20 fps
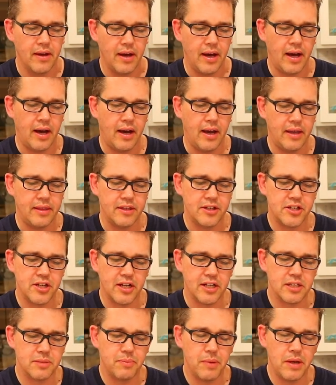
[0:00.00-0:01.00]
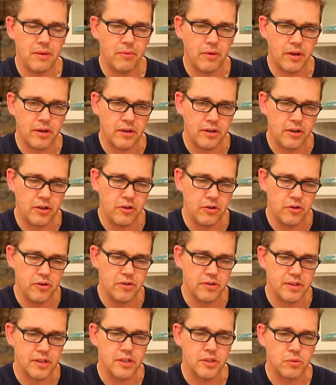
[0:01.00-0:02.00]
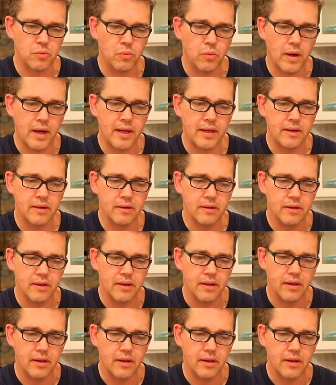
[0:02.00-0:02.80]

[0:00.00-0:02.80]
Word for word: Uh, and the shutter speed we're gonna use is 1